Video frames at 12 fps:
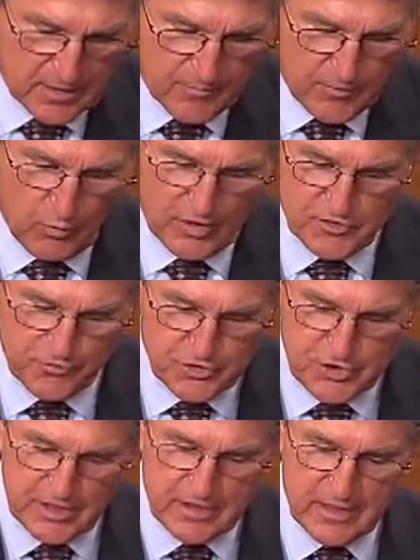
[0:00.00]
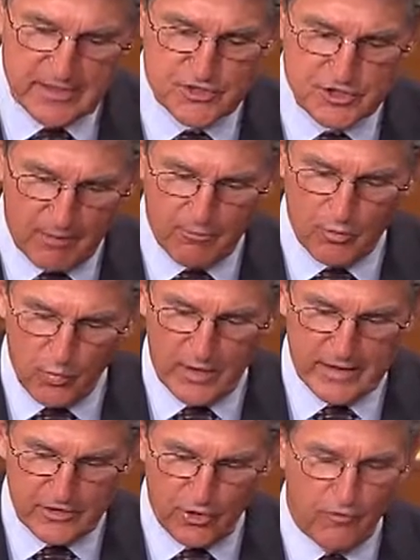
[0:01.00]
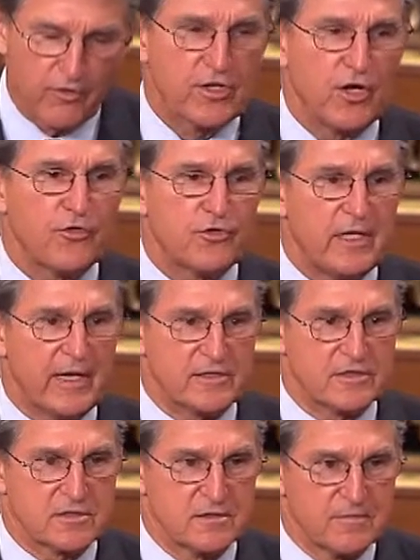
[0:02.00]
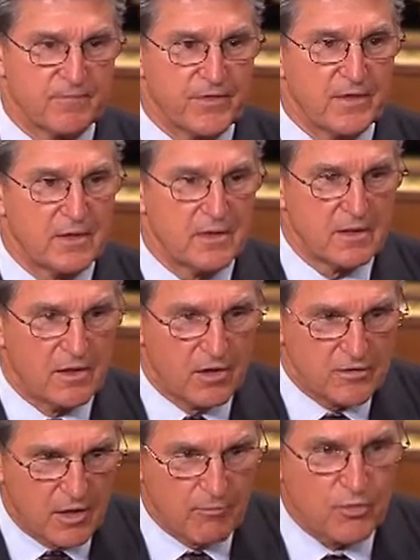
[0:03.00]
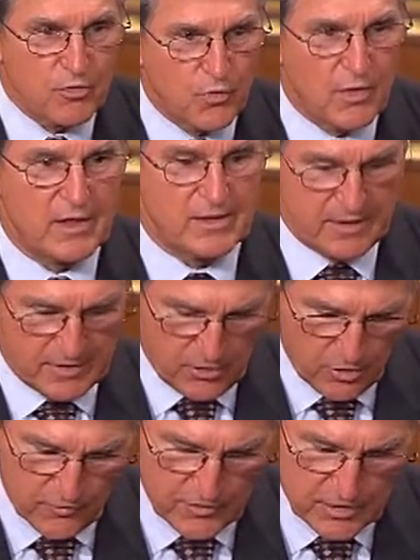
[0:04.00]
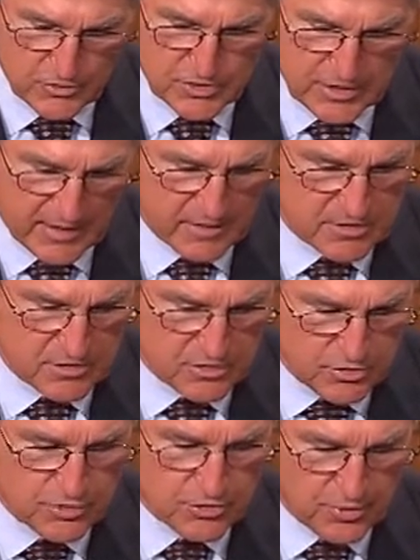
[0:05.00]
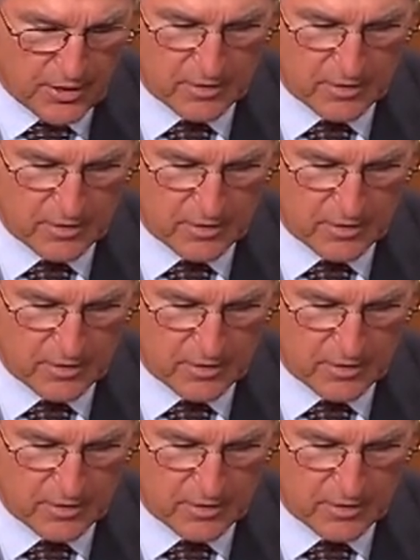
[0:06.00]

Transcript: West Virginia is number one in overdose deaths. Number one in overdose deaths due to drug